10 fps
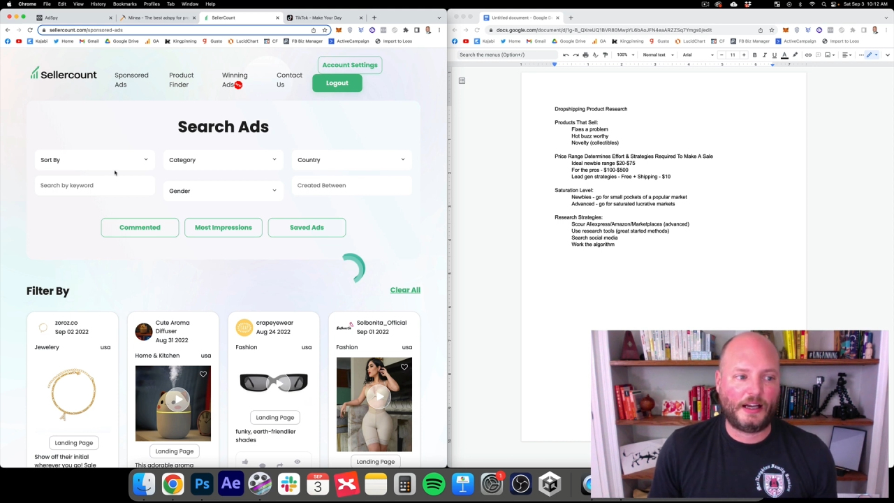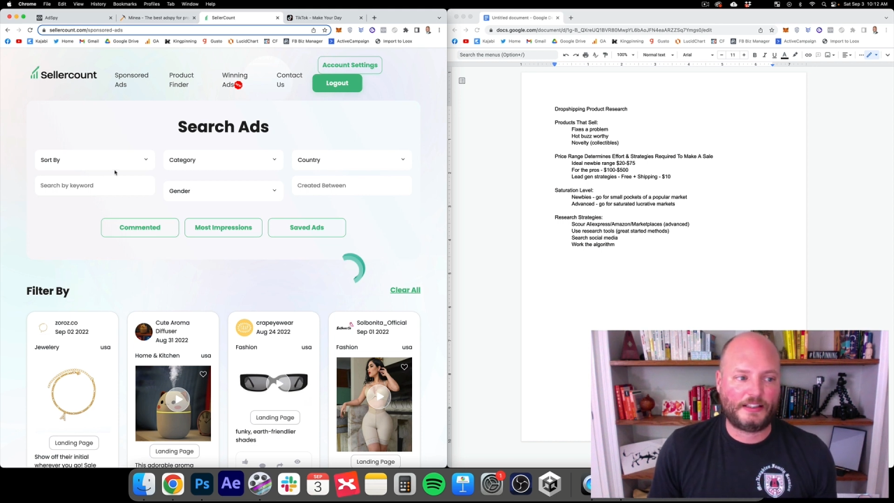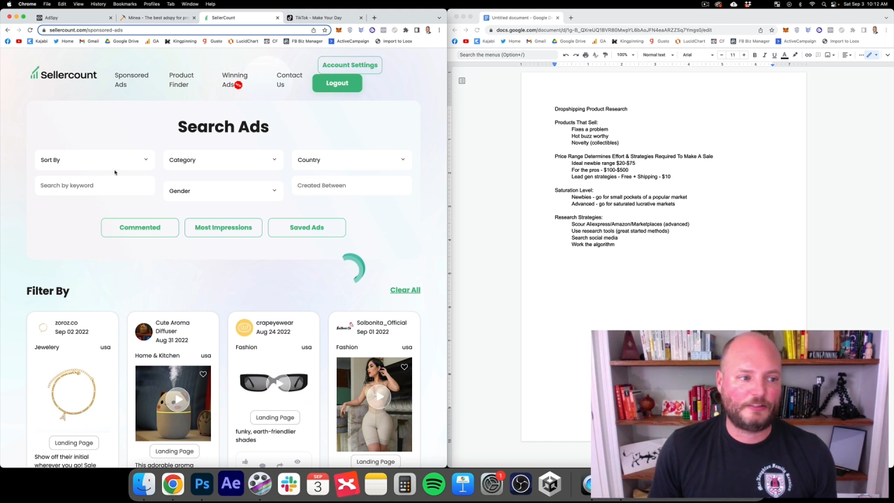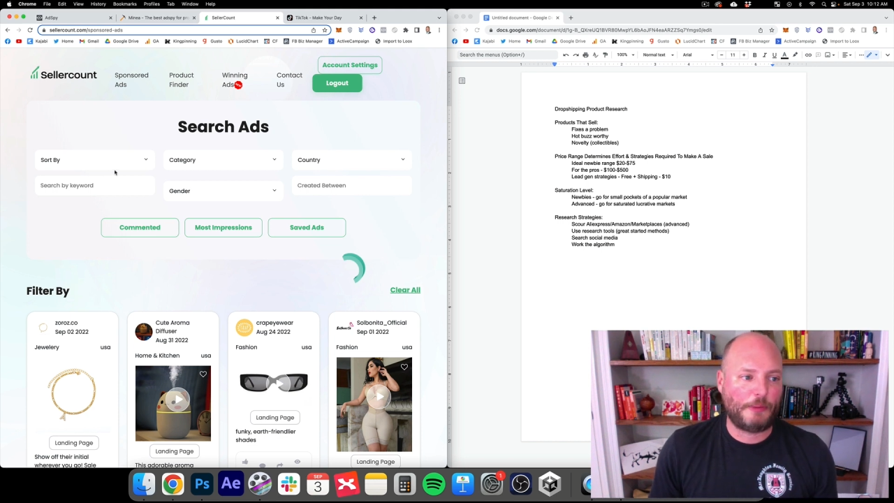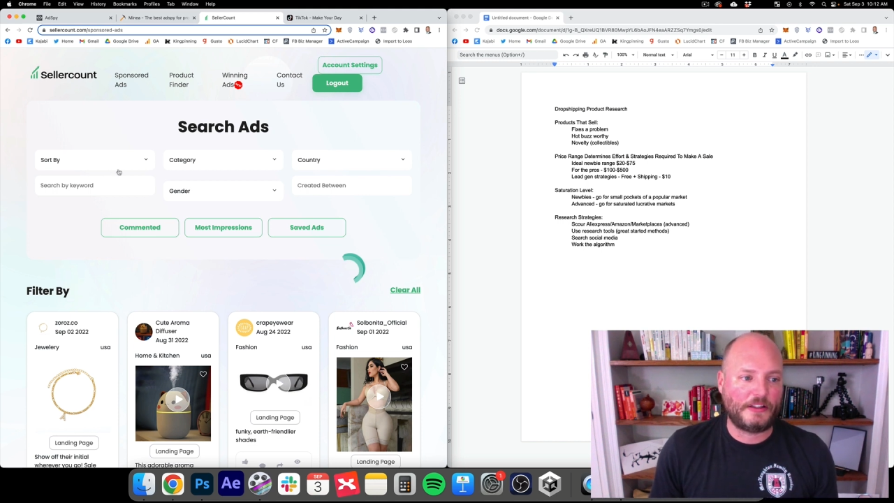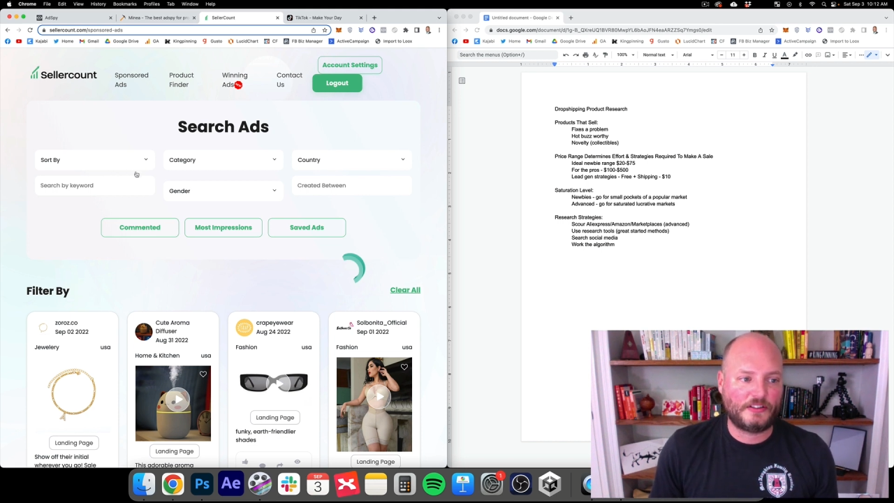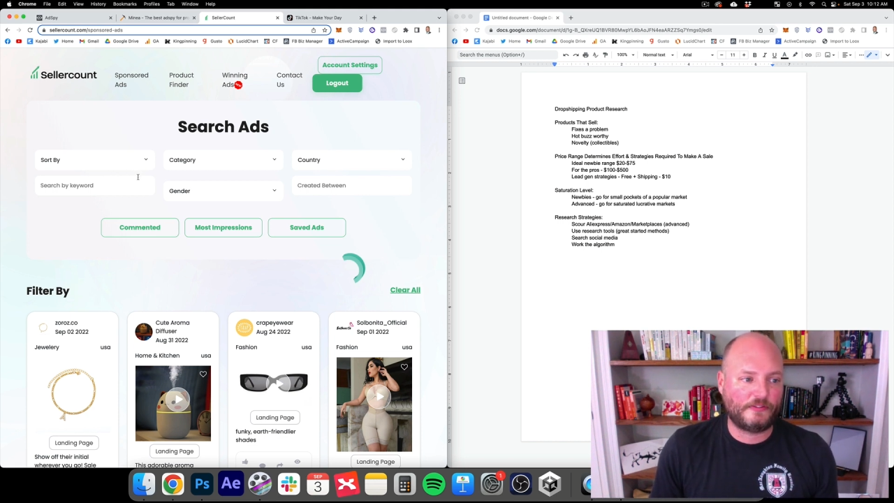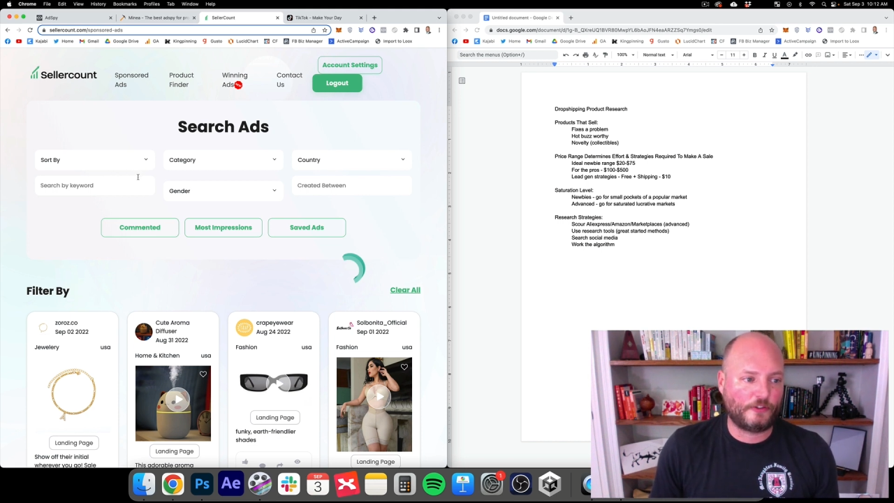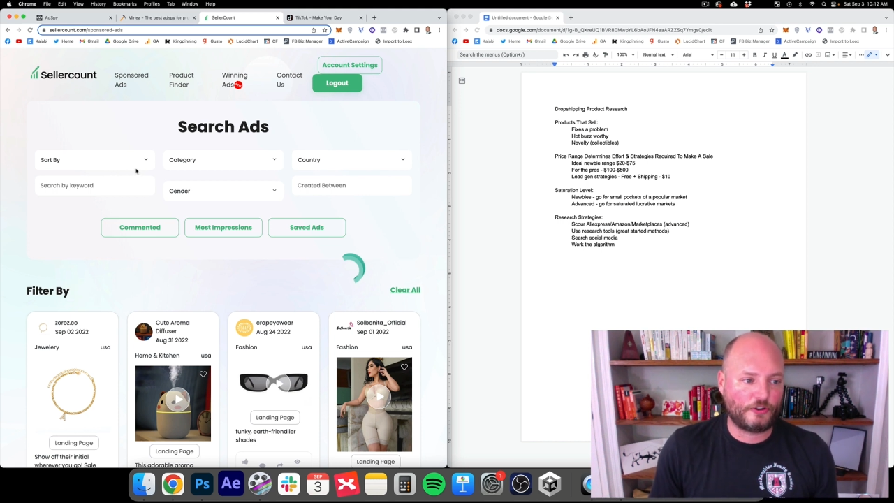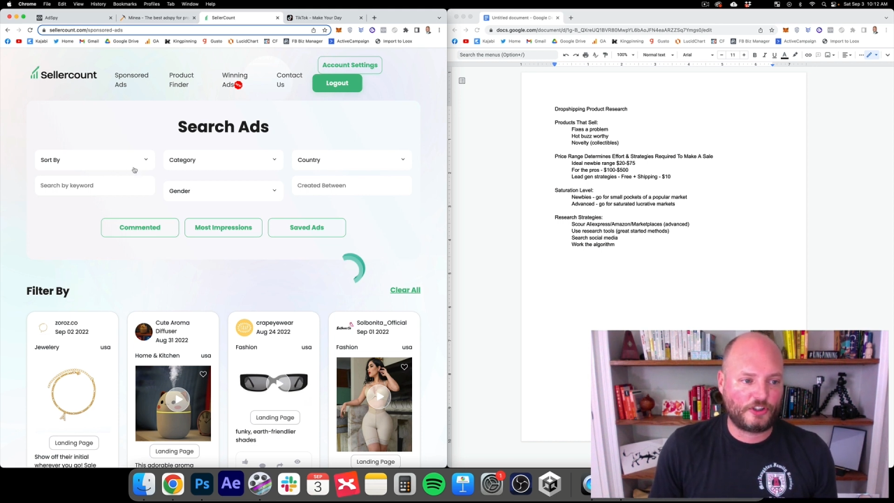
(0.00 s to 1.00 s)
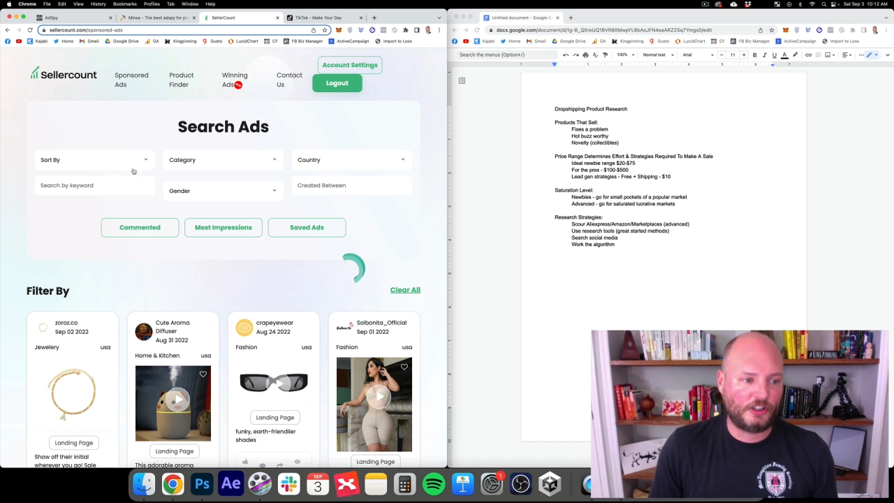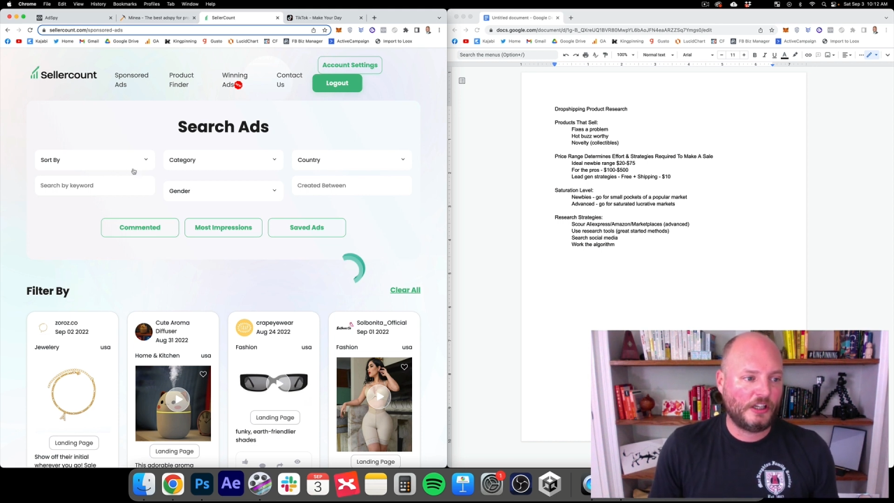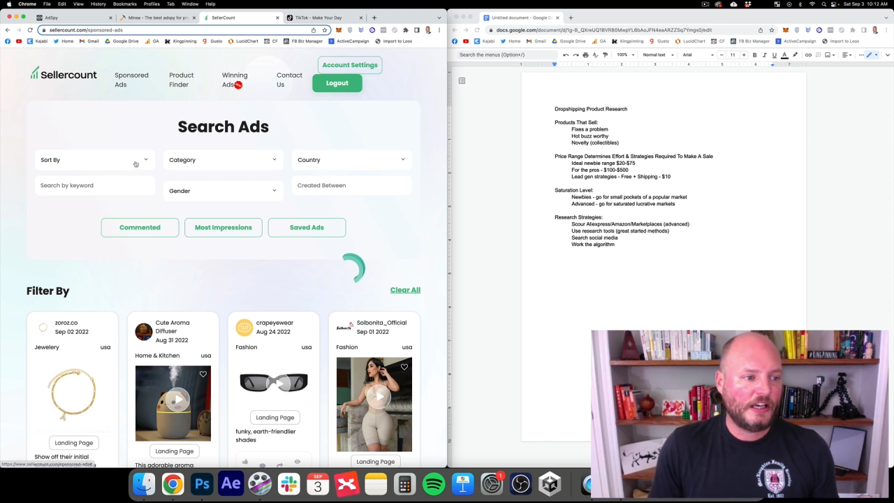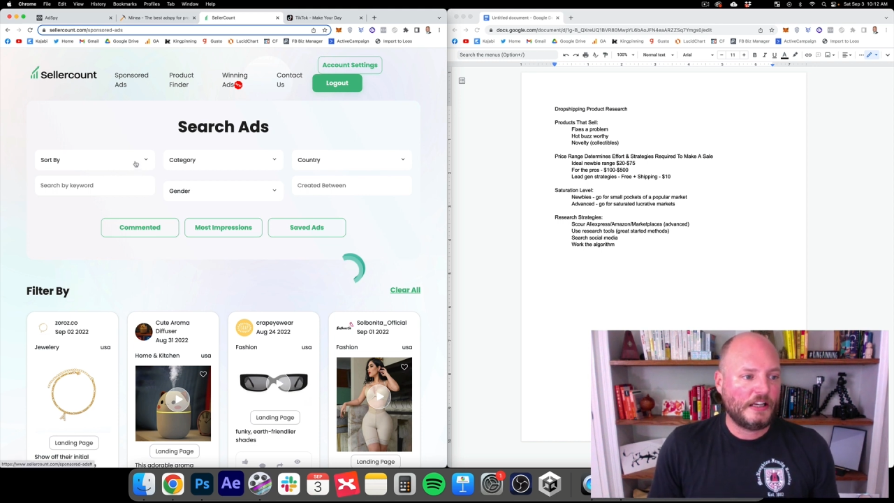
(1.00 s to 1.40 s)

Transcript: expensive version.